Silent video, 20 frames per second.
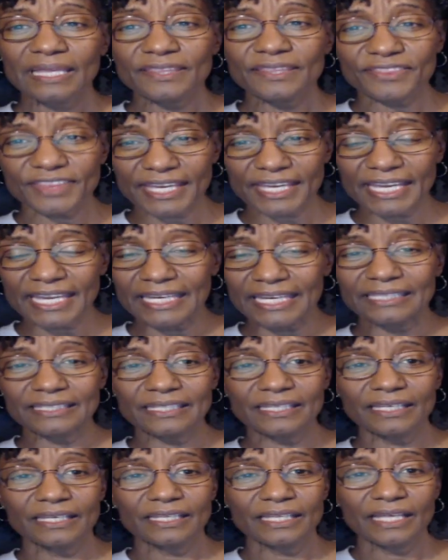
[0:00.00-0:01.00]

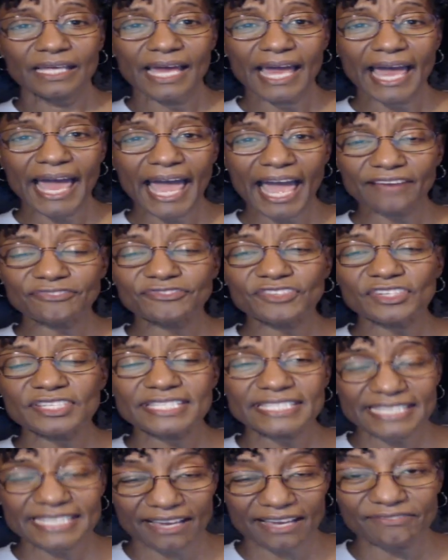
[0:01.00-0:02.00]
Then, after
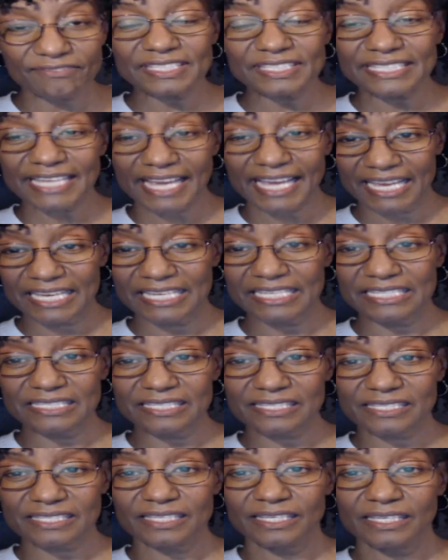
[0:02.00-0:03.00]
seven
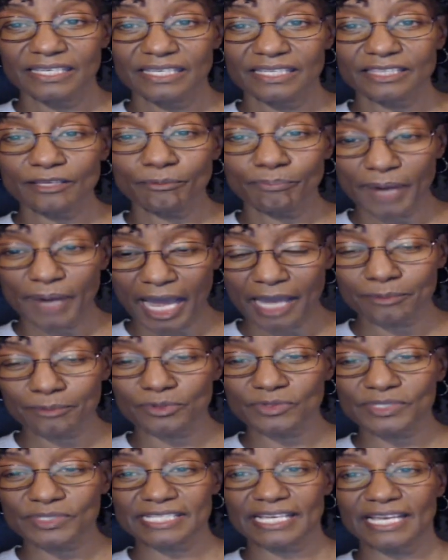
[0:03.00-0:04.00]
days, the
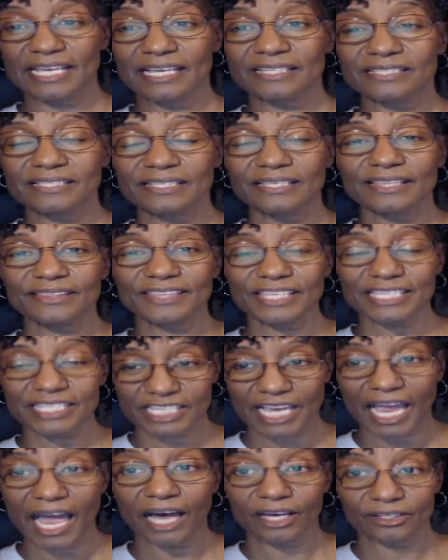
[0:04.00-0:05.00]
Bible says, the
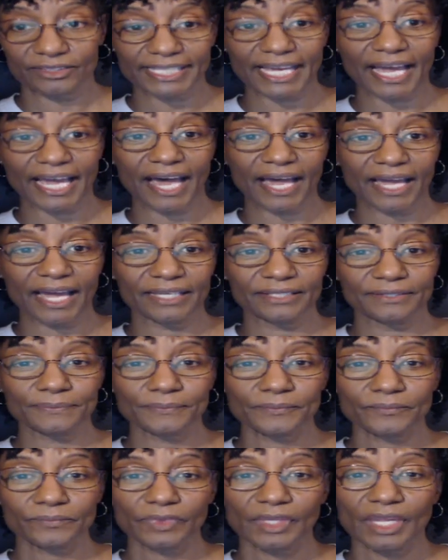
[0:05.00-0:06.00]
child died.
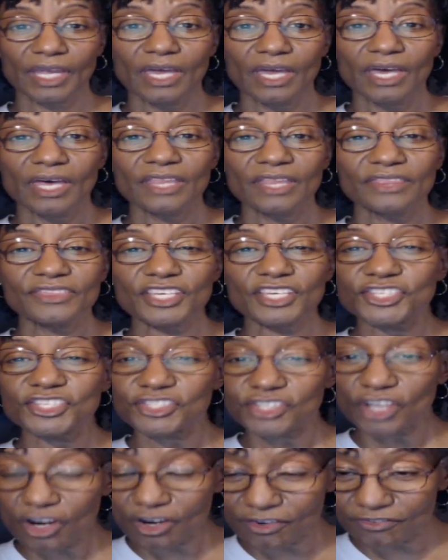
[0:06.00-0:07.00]
The
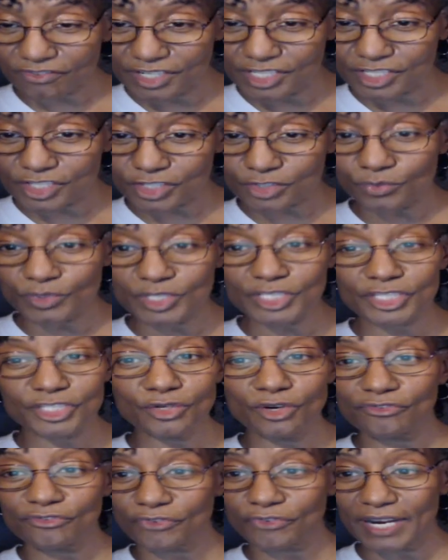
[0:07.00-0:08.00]
servants were
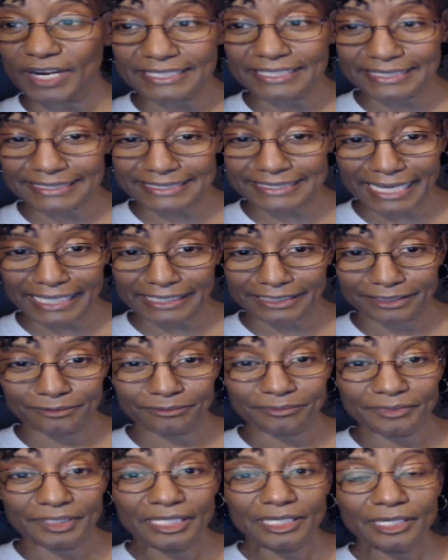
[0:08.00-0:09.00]
too afraid to tell
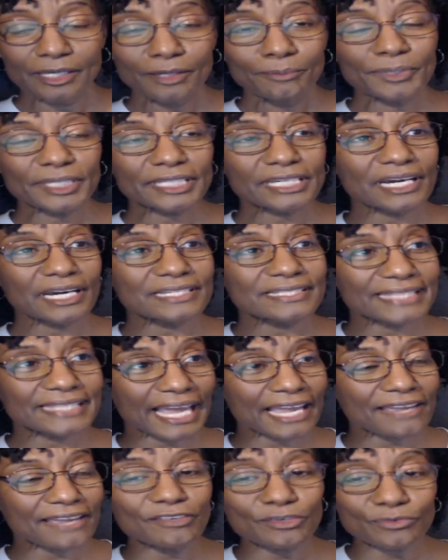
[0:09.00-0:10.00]
him because
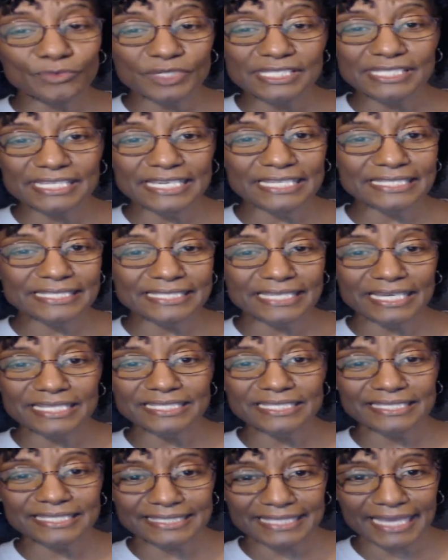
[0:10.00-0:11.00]
David was in
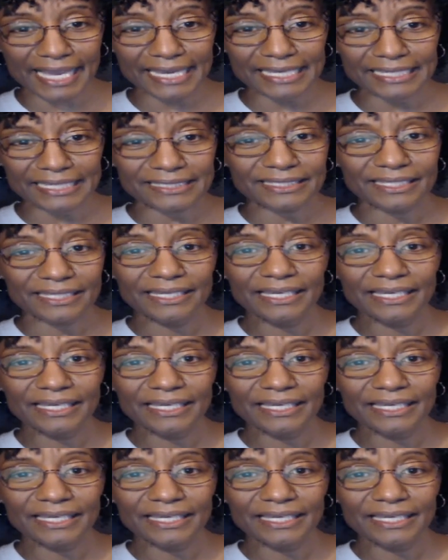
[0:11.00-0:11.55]
such a state.